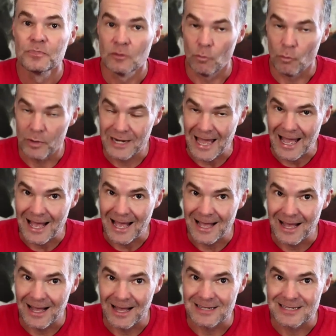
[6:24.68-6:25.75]
when
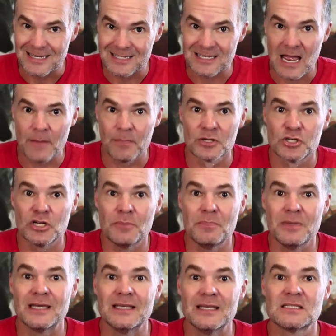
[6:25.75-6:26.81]
discipleship
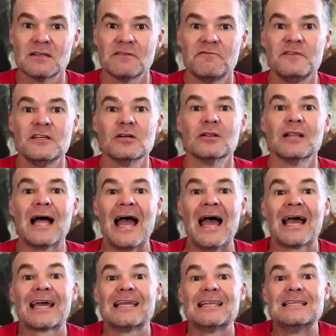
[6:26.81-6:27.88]
begins to feel
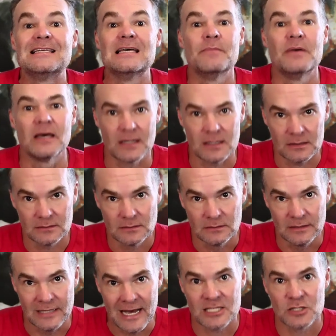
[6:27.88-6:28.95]
academic.
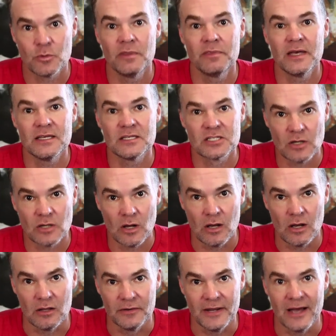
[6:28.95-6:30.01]
That's when they
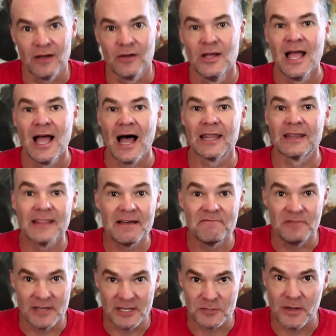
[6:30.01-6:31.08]
stall. Now, I
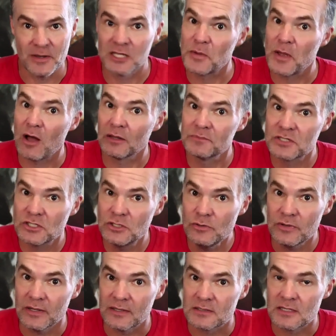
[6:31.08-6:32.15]
love this because we call them
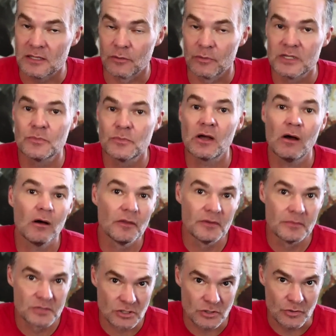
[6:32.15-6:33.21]
students. And the reason we call
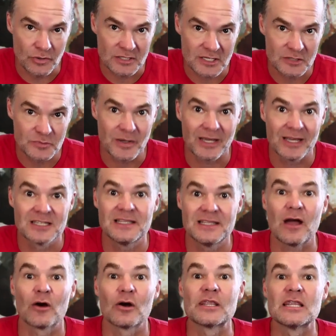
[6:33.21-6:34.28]
them students is because
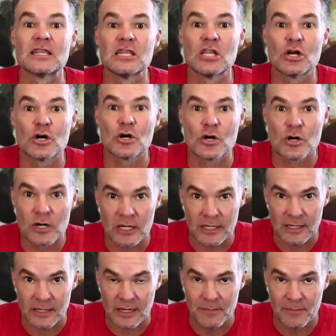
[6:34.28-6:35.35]
they are
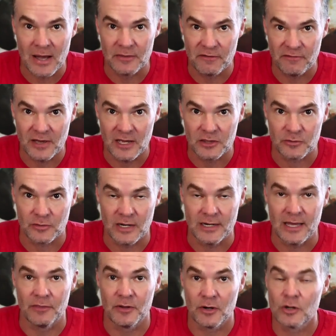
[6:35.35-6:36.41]
learning about the faith right
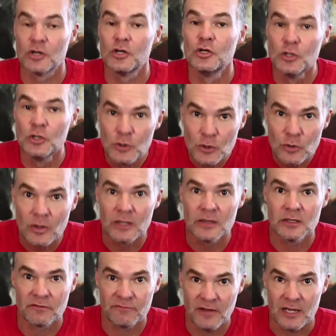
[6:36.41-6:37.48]
now. They're new in
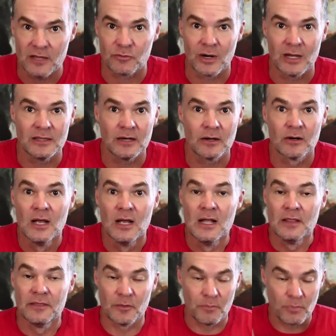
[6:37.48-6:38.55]
their faith, right? Their
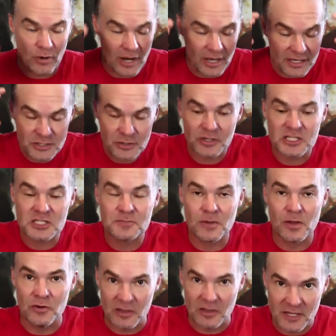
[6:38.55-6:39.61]
brains are
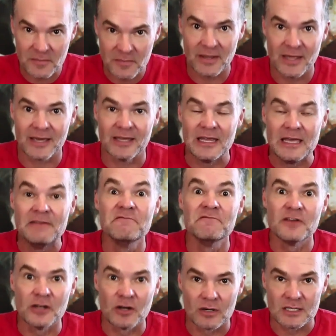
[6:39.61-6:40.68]
exploding. Think about like an
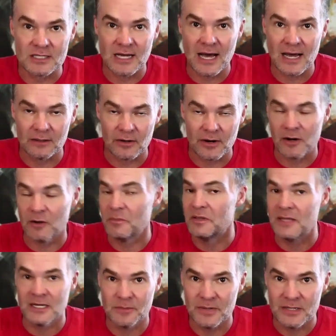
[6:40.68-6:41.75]
infant or a toddler. I don't mean
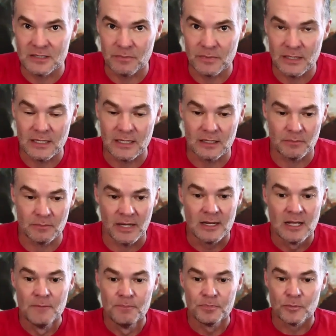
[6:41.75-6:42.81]
that to be demeaning, but
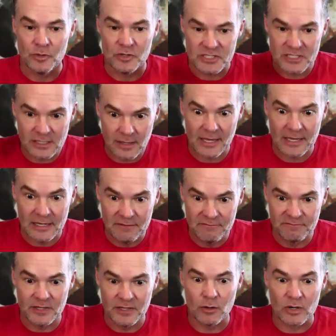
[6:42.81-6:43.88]
when you see like an
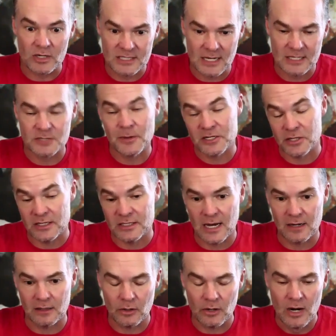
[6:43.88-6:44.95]
infant or especially a
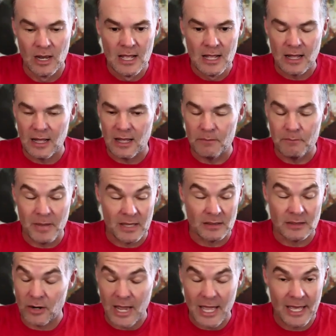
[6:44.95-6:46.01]
toddler, man,
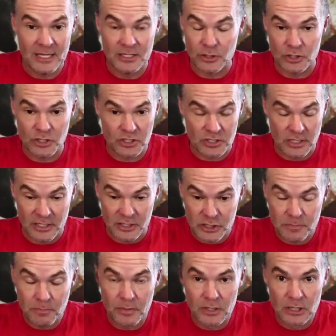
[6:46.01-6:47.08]
their heads are just
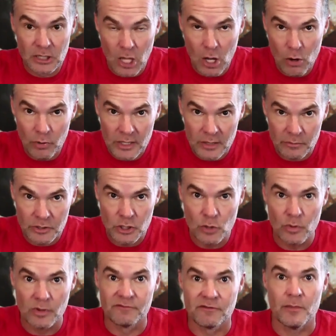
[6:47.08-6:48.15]
exploding with
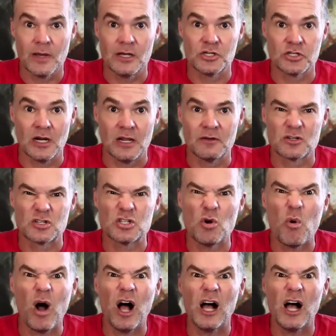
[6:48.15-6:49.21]
new information and they're
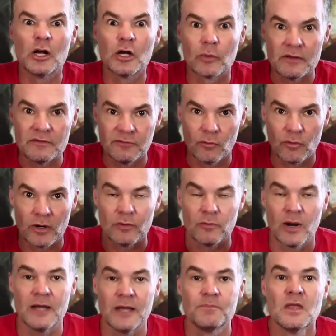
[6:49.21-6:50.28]
so hungry for it,
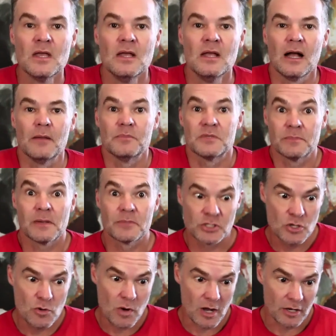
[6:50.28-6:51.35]
right? Sometimes
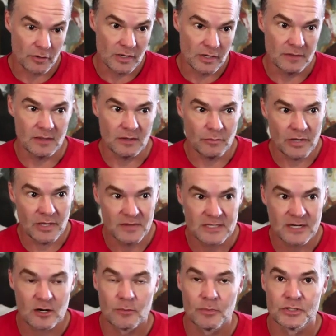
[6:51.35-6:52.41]
too hungry, and then we hit the
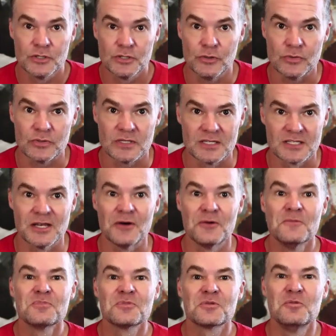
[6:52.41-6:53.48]
terrible twos. And so
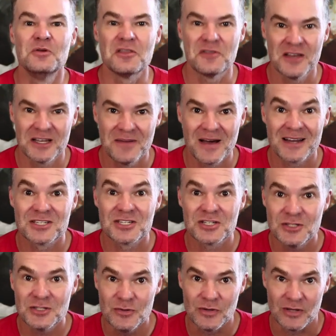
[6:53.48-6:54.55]
when you think about a
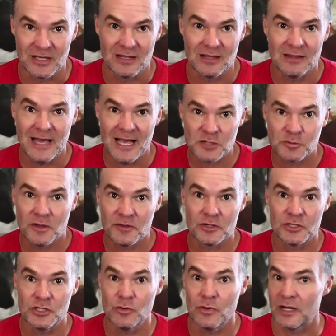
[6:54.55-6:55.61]
student, that's what they're
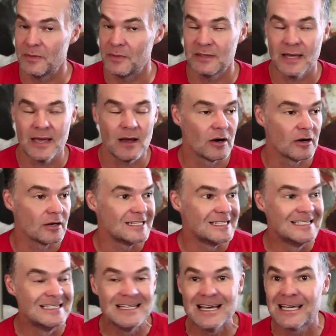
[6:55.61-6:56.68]
doing. I mean, they are
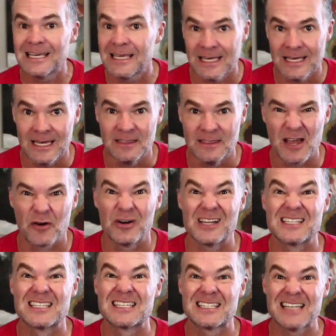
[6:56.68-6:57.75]
digging in, they are
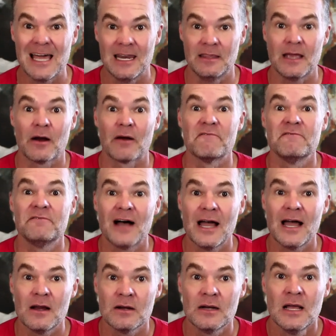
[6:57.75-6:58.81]
excited, they are
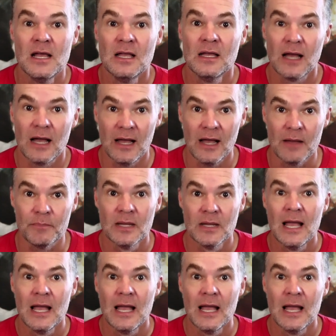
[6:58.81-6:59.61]
fired up.